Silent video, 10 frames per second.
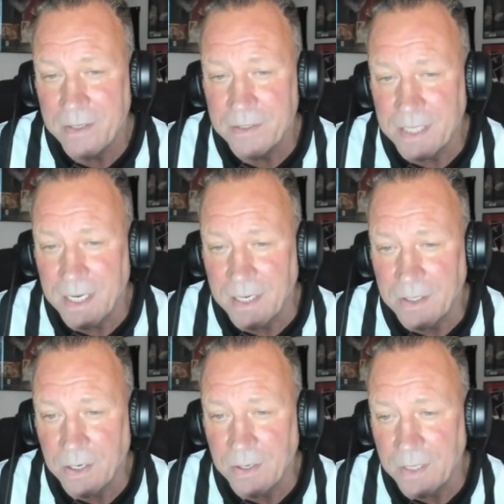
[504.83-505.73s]

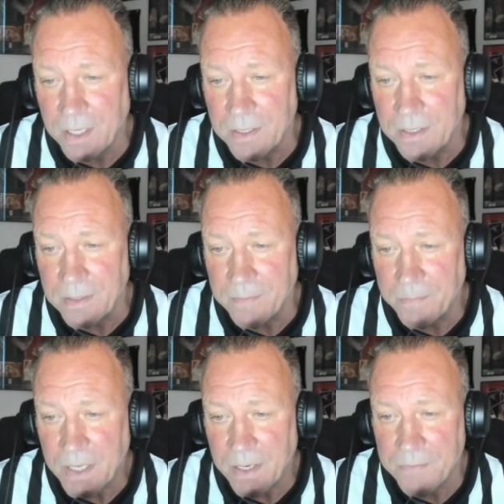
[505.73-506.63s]
Kurt on the
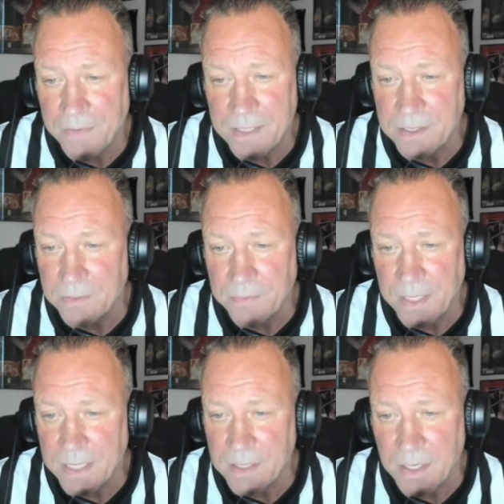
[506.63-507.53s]
offensive, and
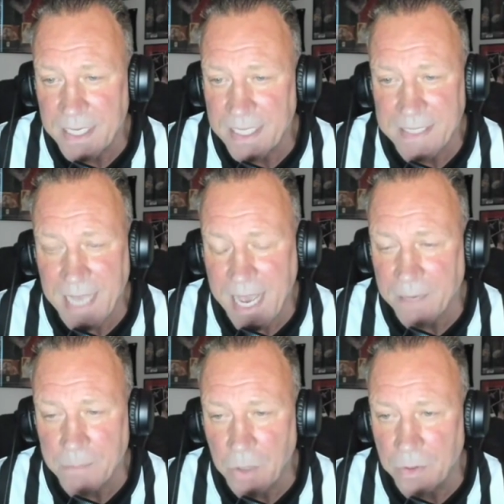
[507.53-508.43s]
he's on the attack
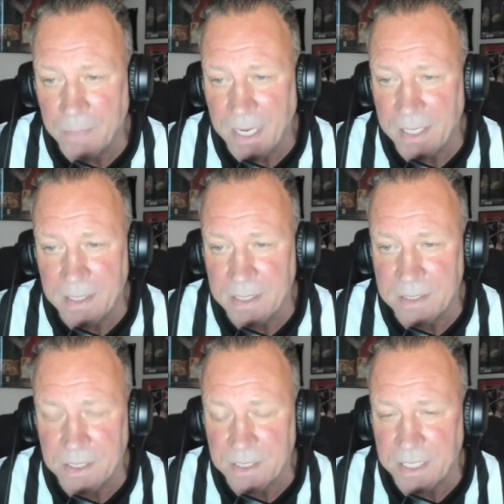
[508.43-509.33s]
mode, man, and
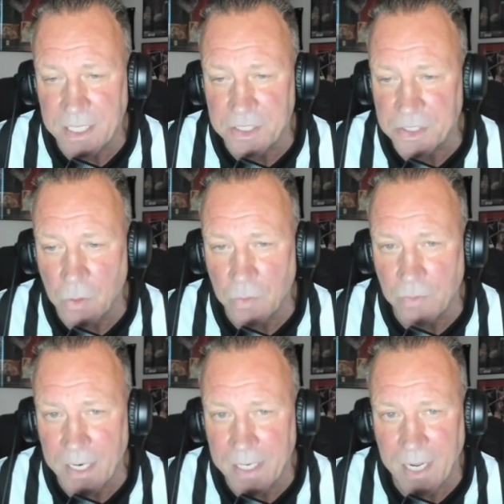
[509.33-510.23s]
he's just in his zone
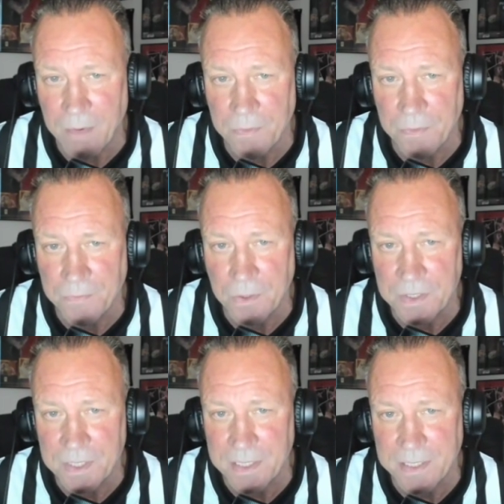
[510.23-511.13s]
right now for the
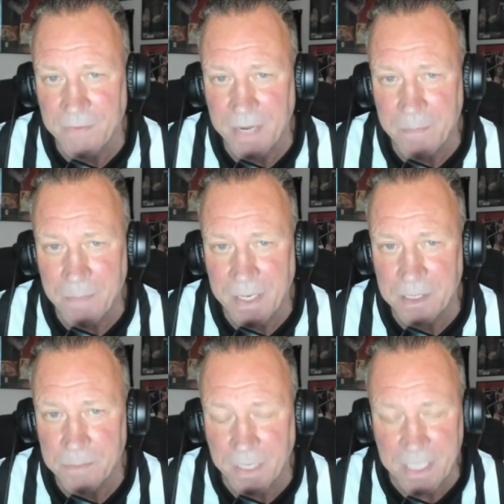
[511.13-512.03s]
first 6, 7, 8
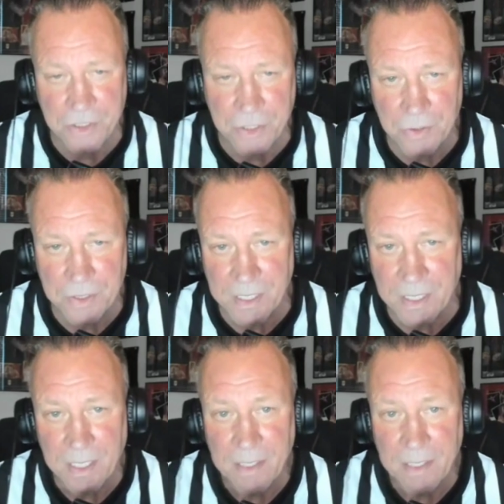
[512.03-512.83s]
minutes, but he's juicing.